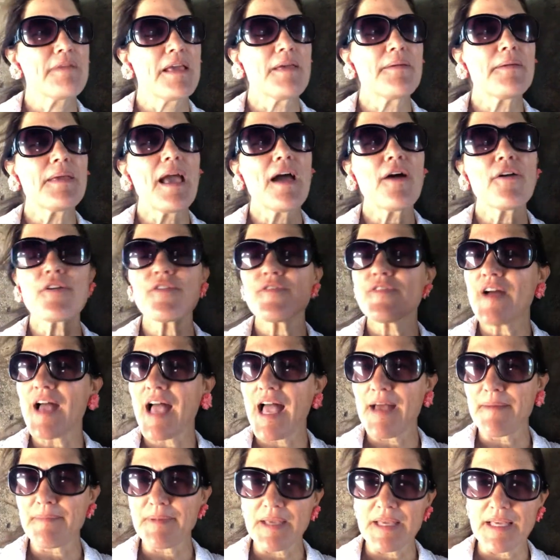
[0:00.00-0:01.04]
maybe out of
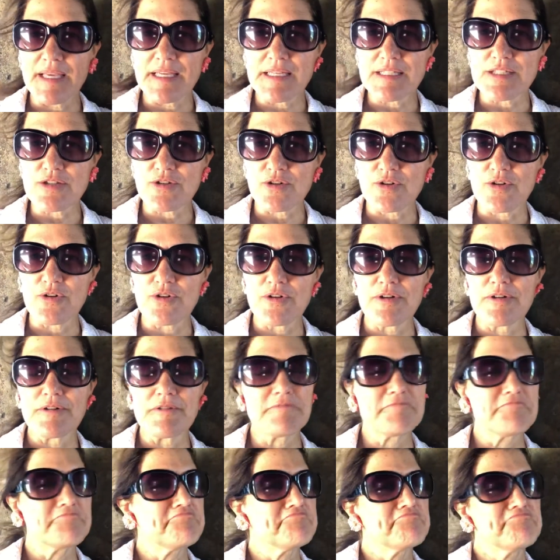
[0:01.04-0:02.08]
habit
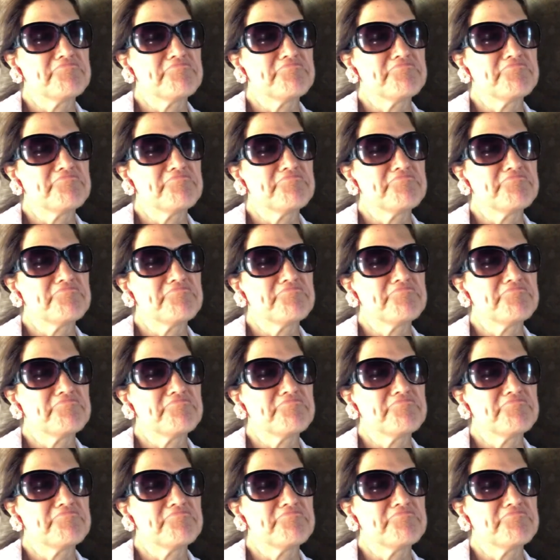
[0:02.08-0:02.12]
or